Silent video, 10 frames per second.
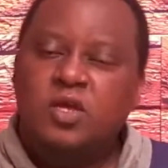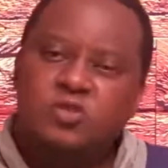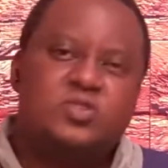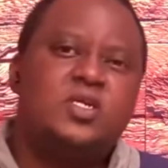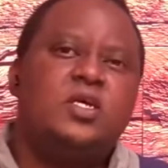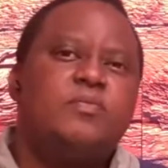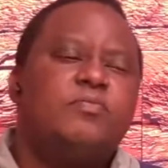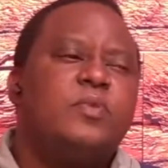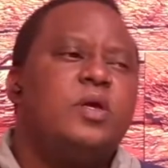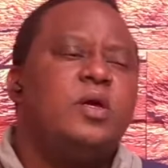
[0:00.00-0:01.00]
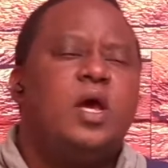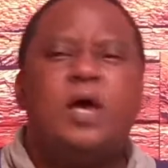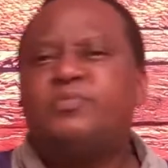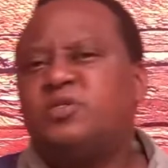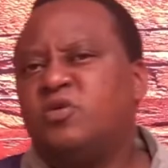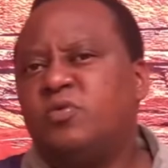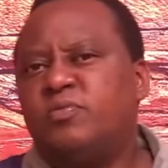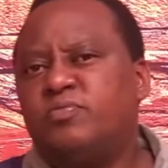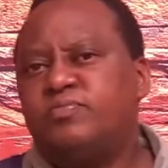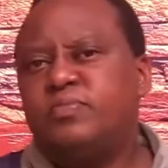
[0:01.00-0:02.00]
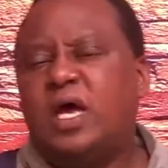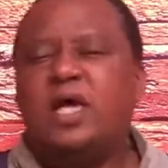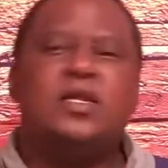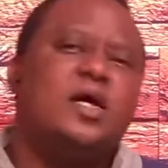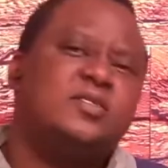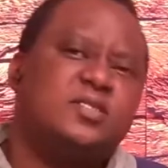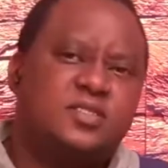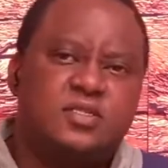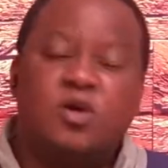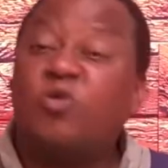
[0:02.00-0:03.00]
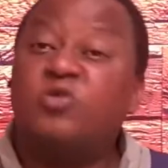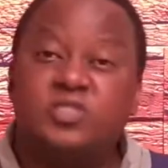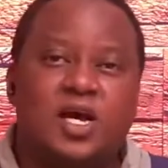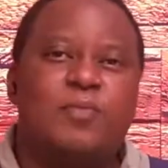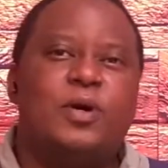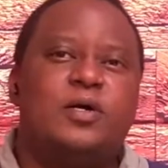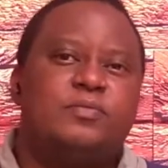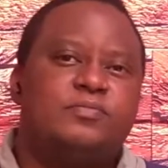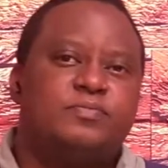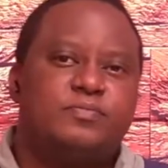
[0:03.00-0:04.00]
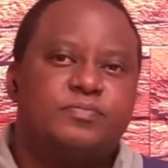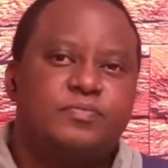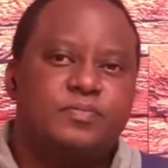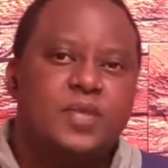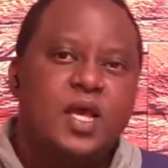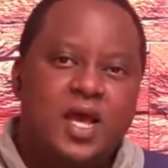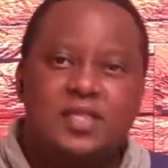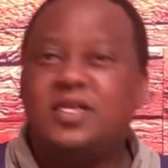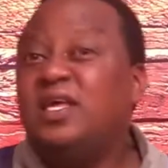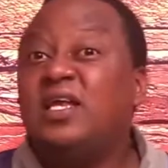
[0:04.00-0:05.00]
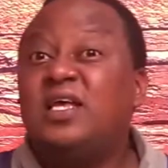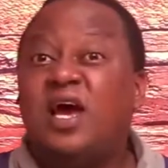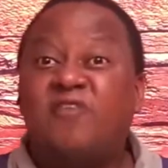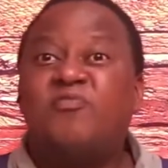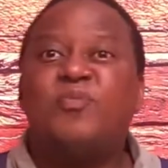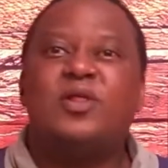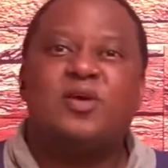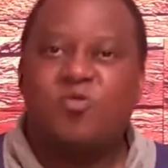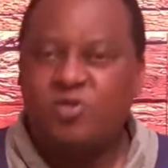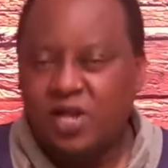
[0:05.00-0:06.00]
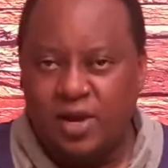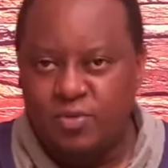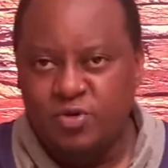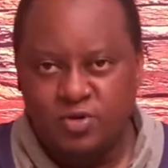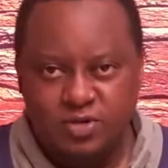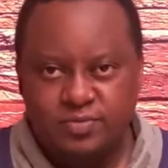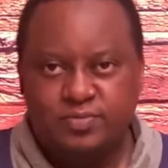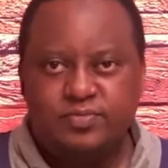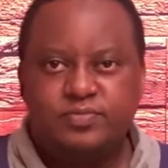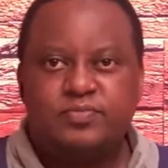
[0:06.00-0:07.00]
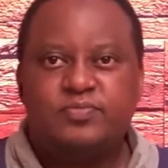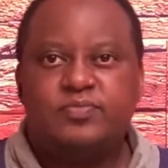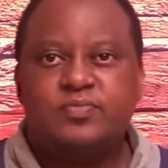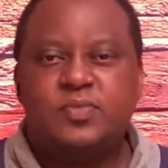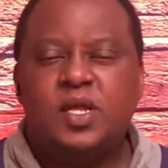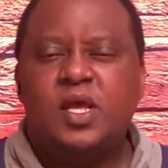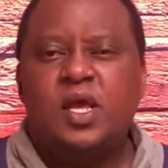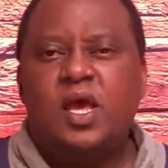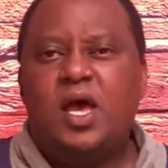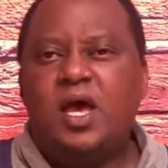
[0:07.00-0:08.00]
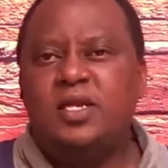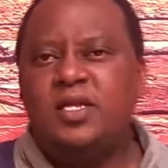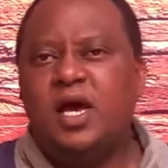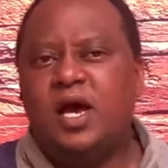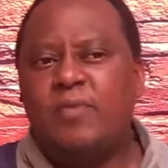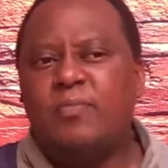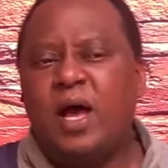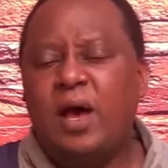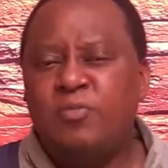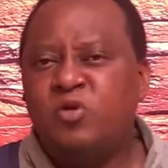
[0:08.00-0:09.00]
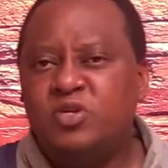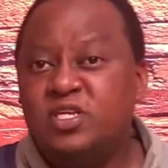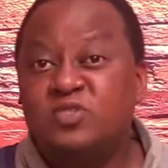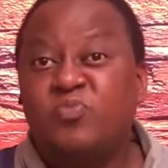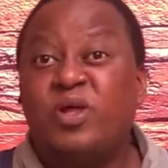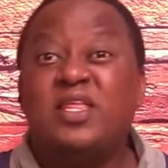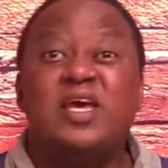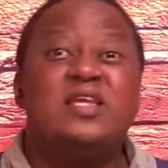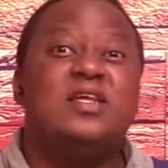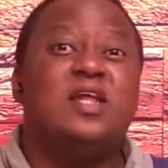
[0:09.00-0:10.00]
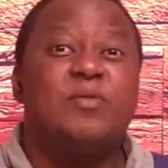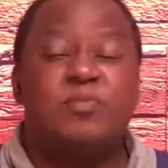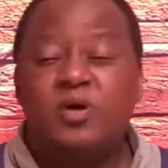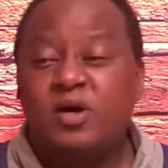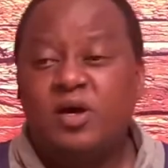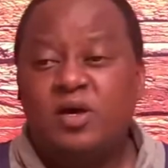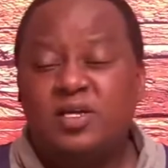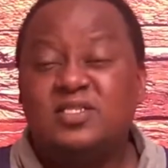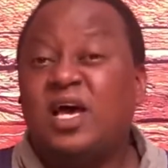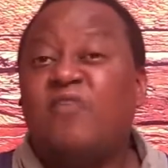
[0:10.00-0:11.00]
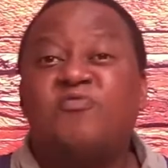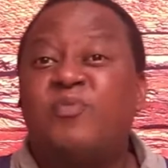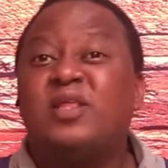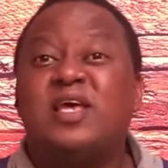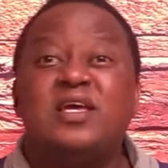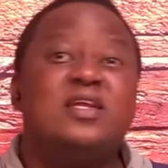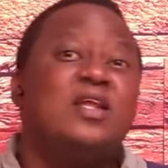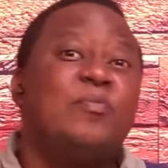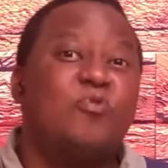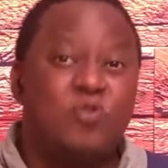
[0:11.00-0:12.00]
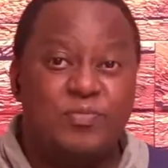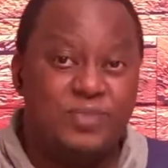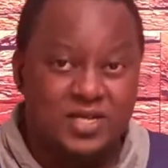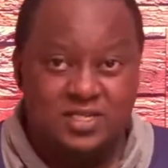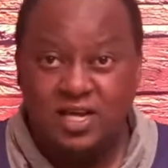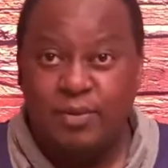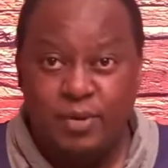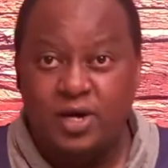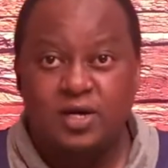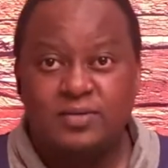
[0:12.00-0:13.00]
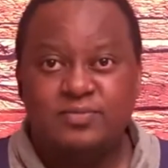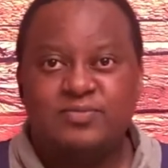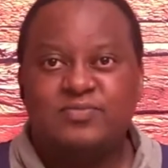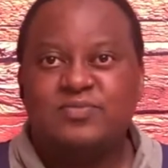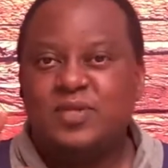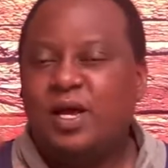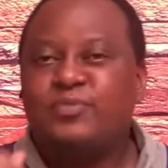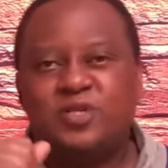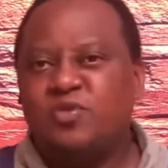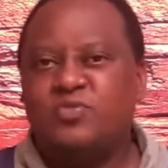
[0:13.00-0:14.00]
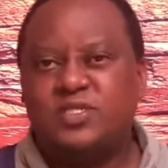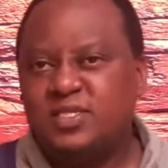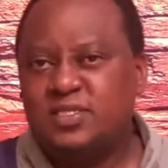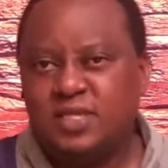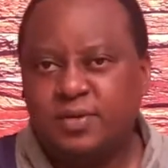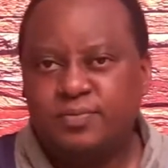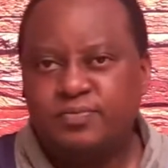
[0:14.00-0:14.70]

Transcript: You see, Absalom had a sister called Tamar, and then he had a half brother called Amnon. And um, Amnon, his brother, ended up, his half brother ended up raping Tamar, Absalom's sister.